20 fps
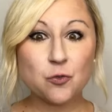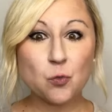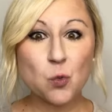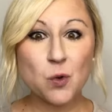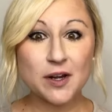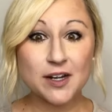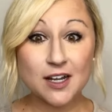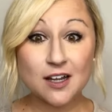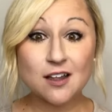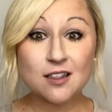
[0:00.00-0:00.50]

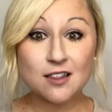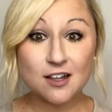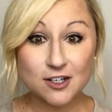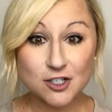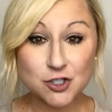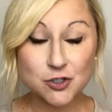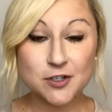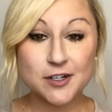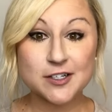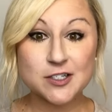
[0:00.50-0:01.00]
wanting a
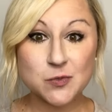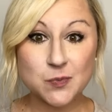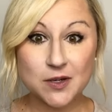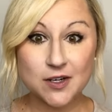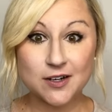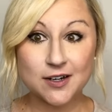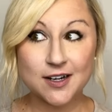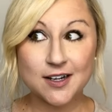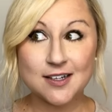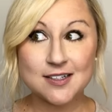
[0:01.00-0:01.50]
luxury
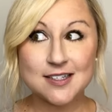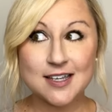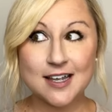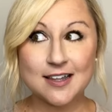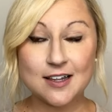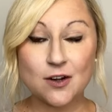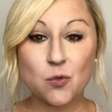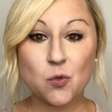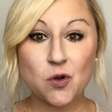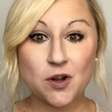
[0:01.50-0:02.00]
experience and
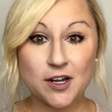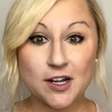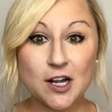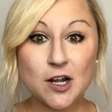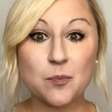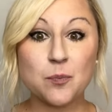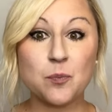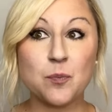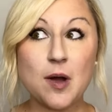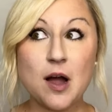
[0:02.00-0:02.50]
they're wanting
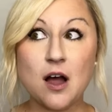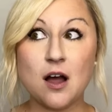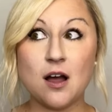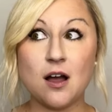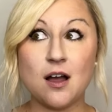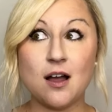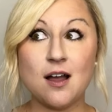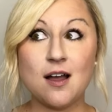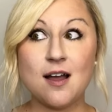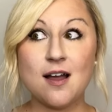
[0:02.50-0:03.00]
a